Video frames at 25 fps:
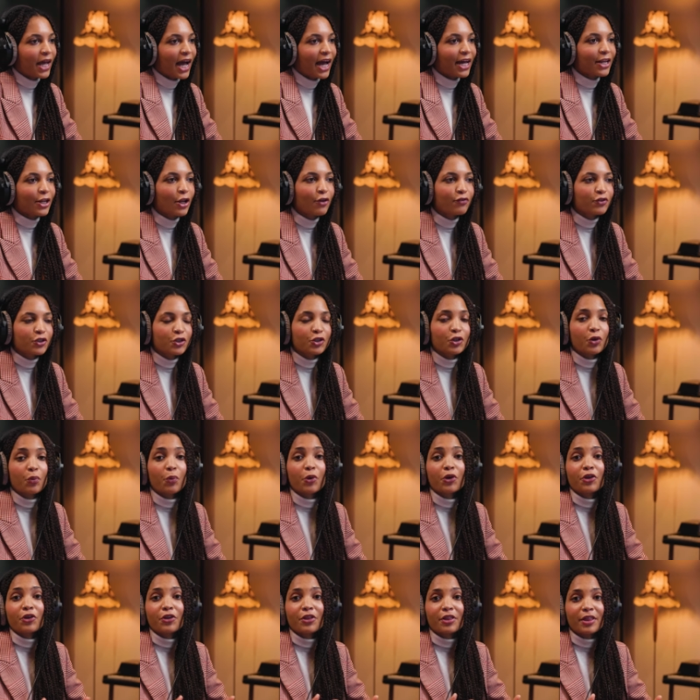I'd love to know
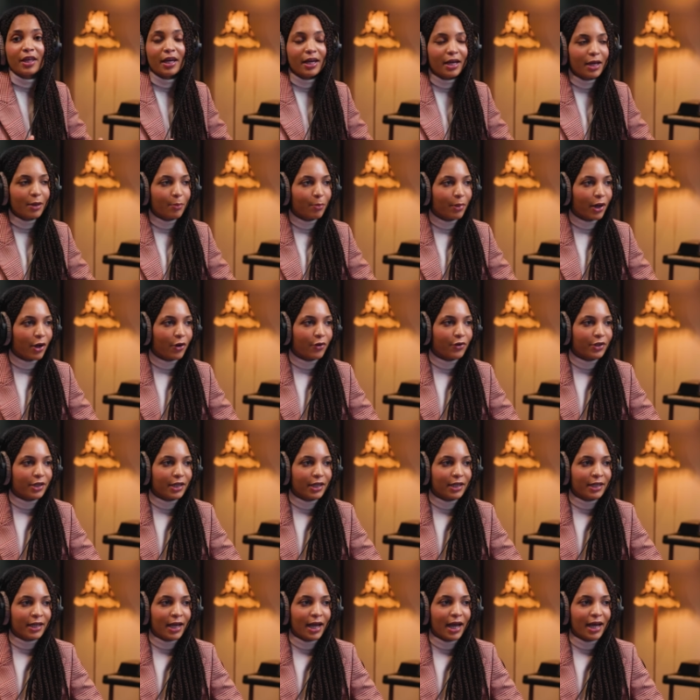what you think about
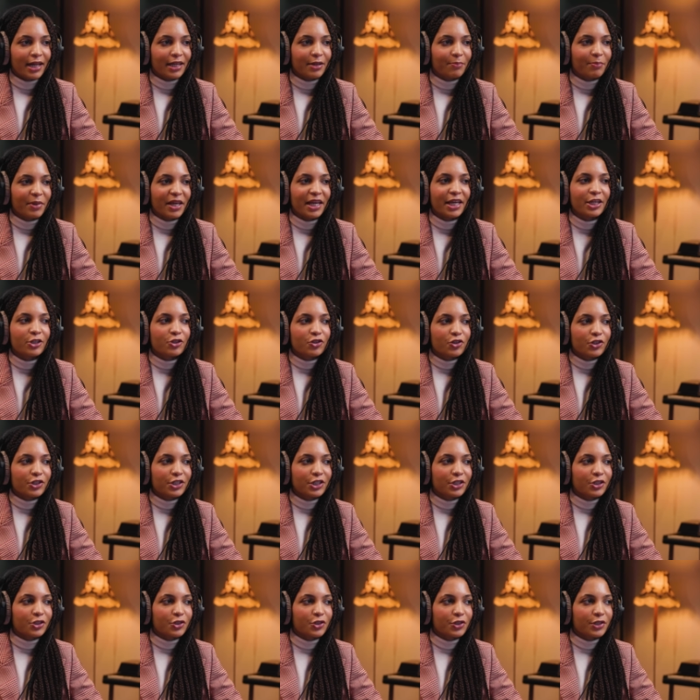it, and it'd be
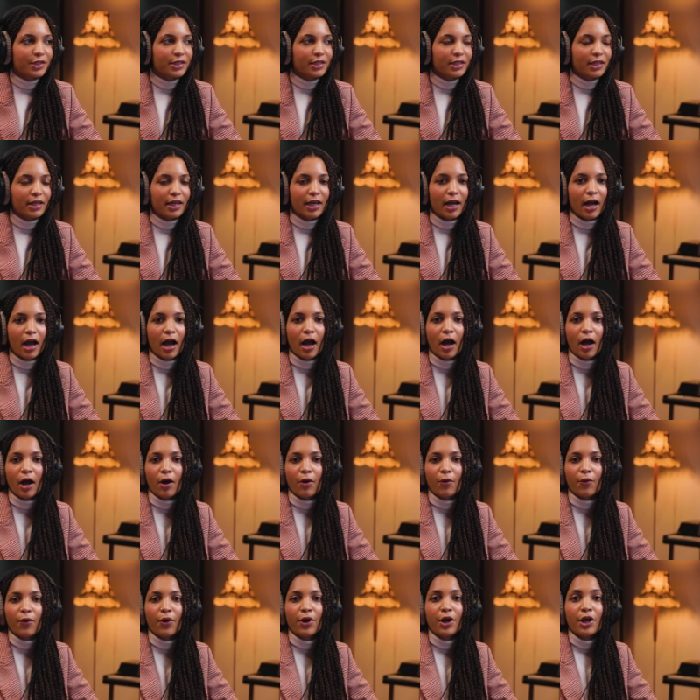interesting to see
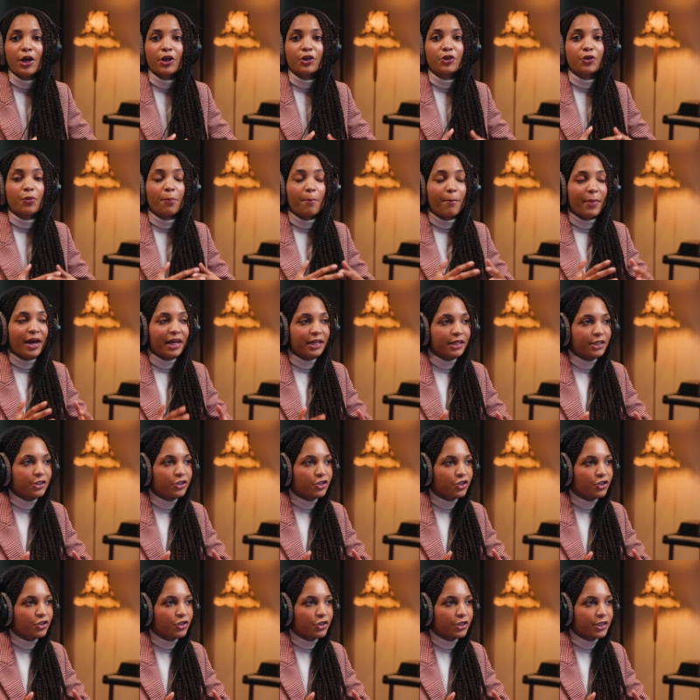how you
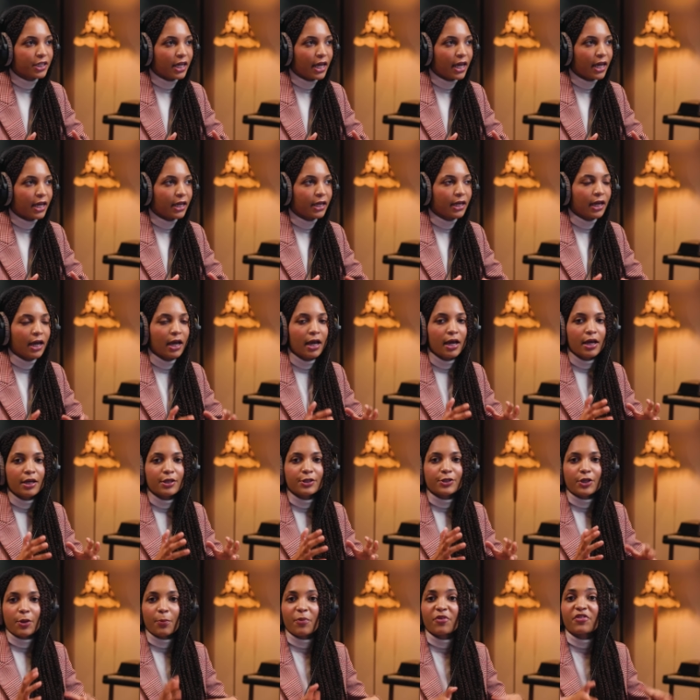manage to take
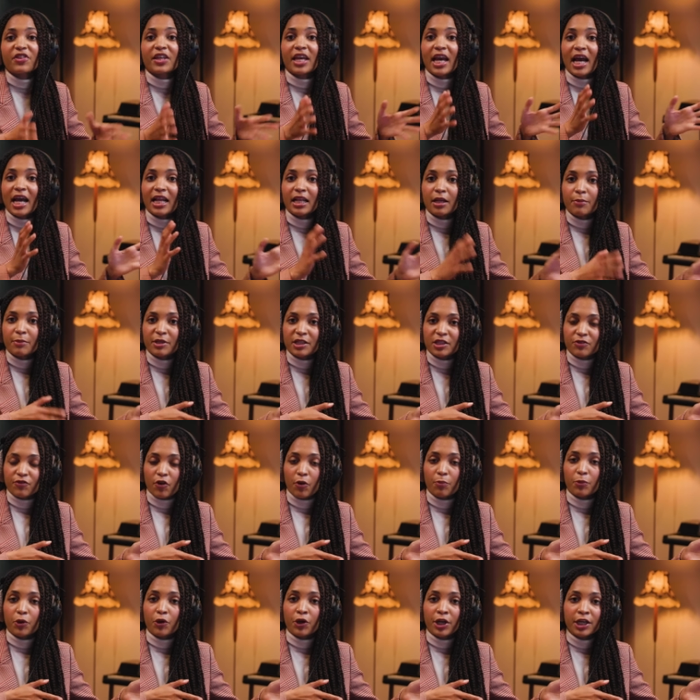some of the elements
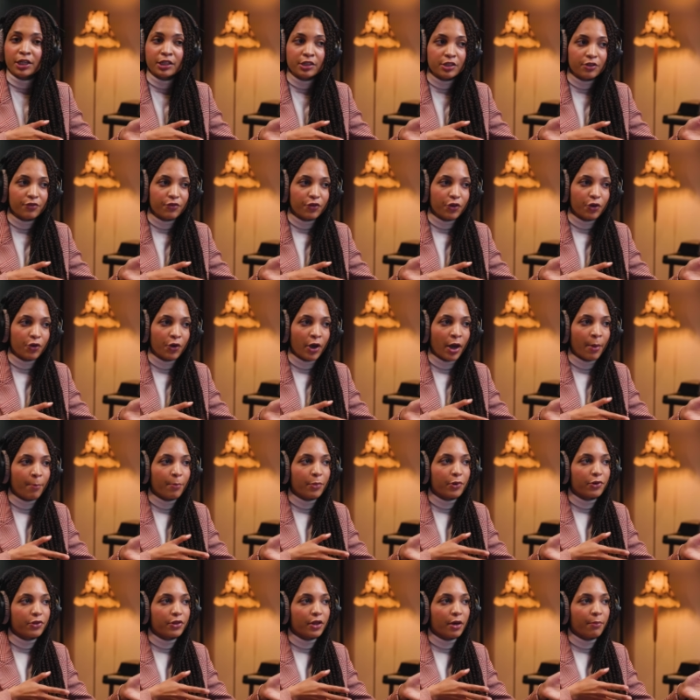from your interview and
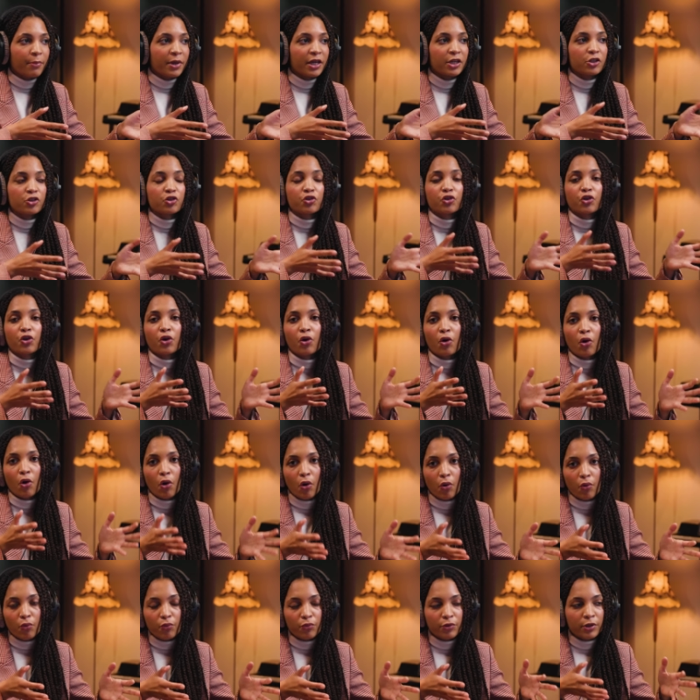put them into your
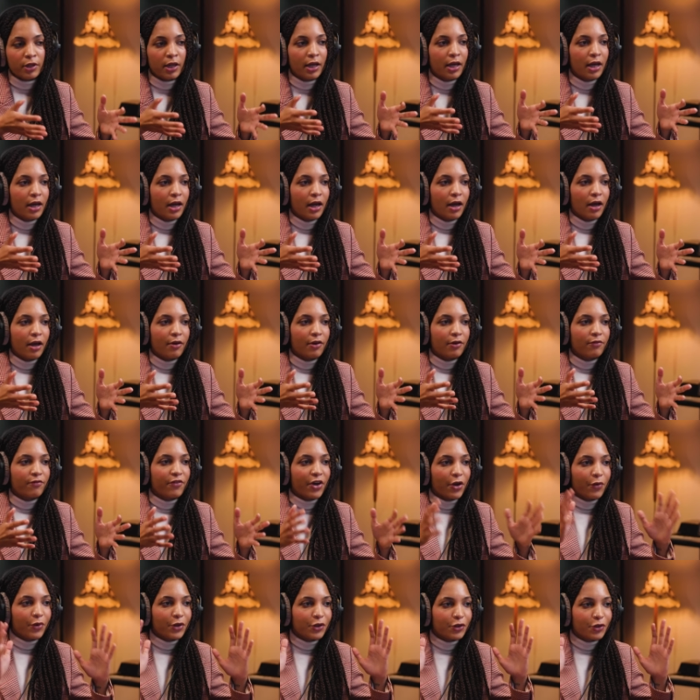own
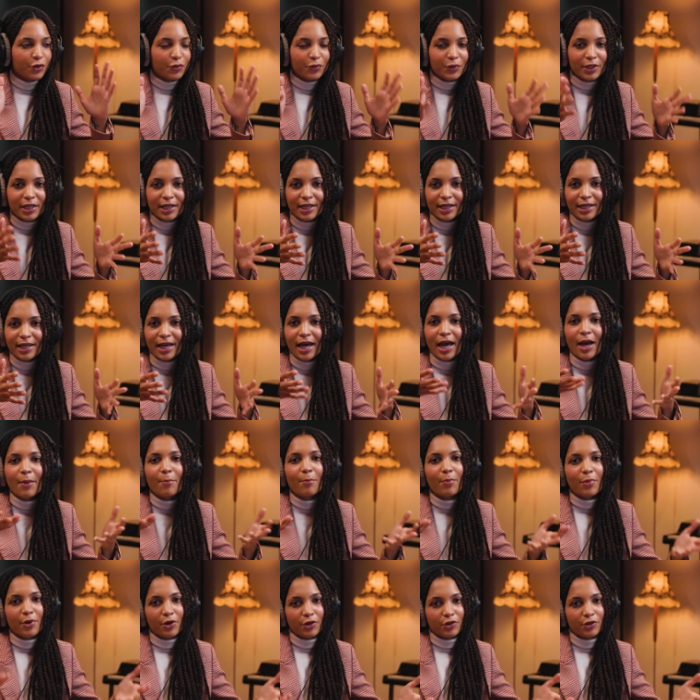very unique and